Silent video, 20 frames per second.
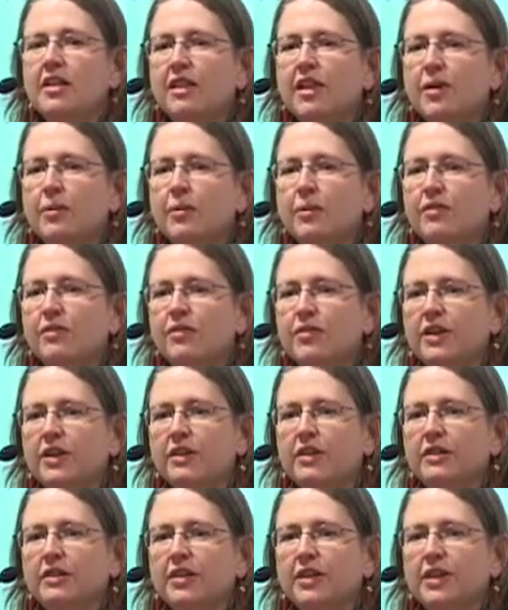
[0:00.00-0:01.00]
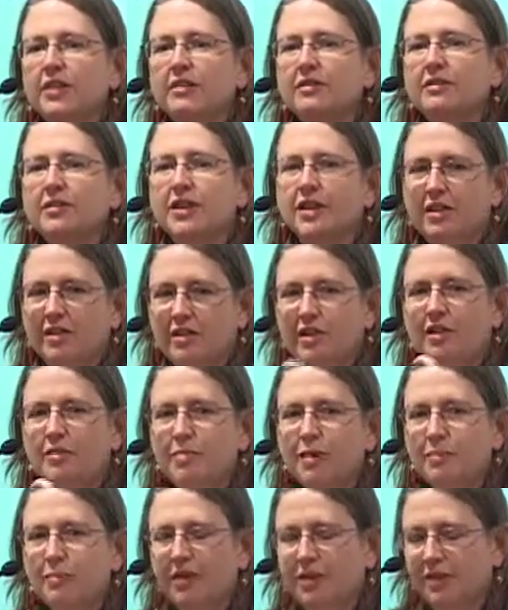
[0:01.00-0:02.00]
that we feel that a lot
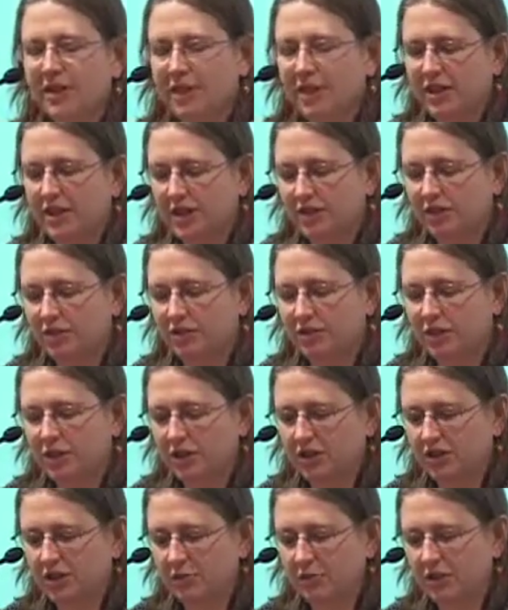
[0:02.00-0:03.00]
of people think that traditional